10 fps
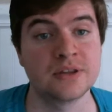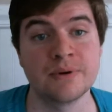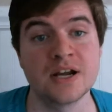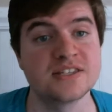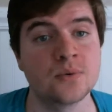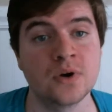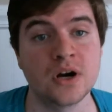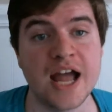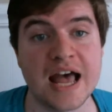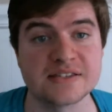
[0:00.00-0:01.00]
for the price that
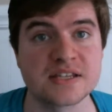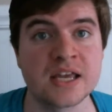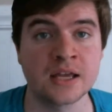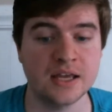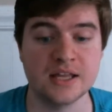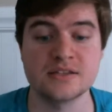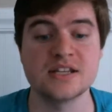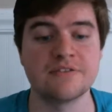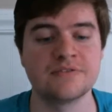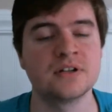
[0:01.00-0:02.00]
we're asking, it's
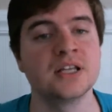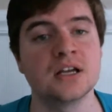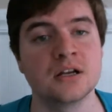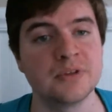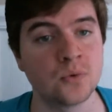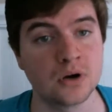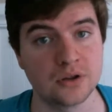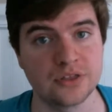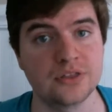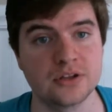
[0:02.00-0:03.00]
definitely going to be
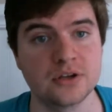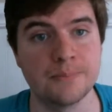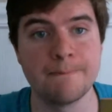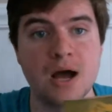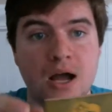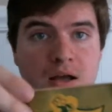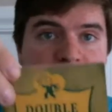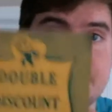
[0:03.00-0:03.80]
worth your buck